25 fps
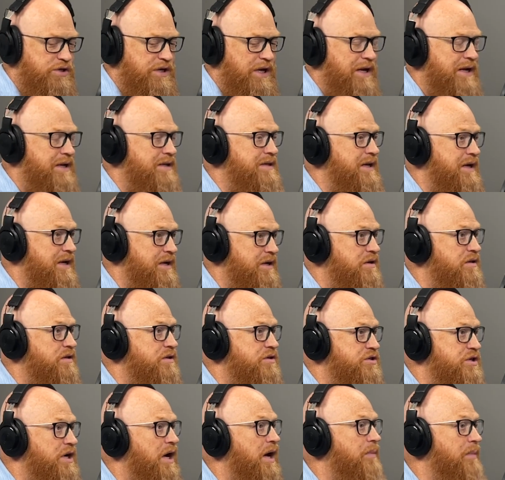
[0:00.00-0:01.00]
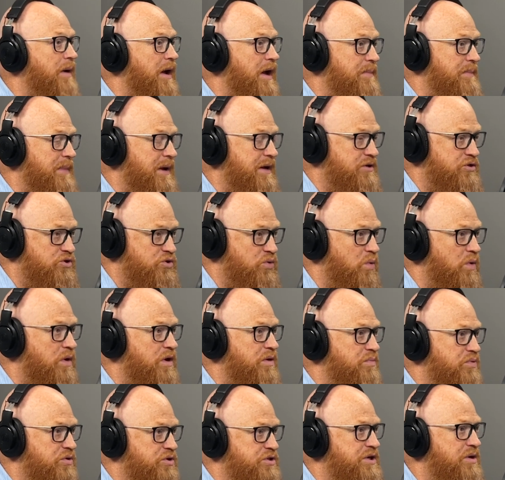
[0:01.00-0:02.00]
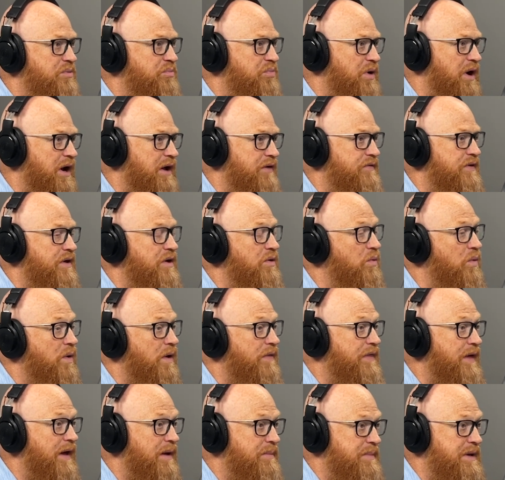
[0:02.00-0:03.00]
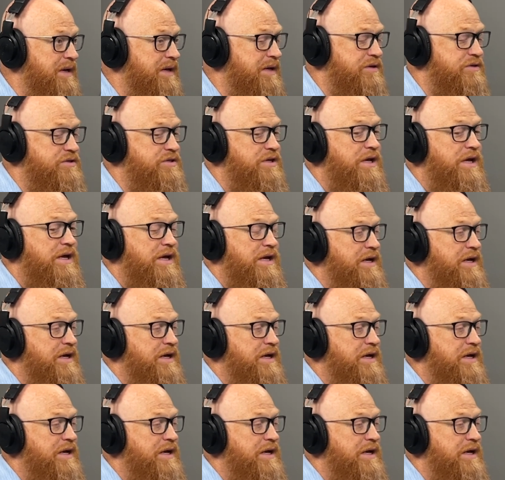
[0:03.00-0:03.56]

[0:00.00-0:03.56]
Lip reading: and at the end of the job I made 20% profit, what that means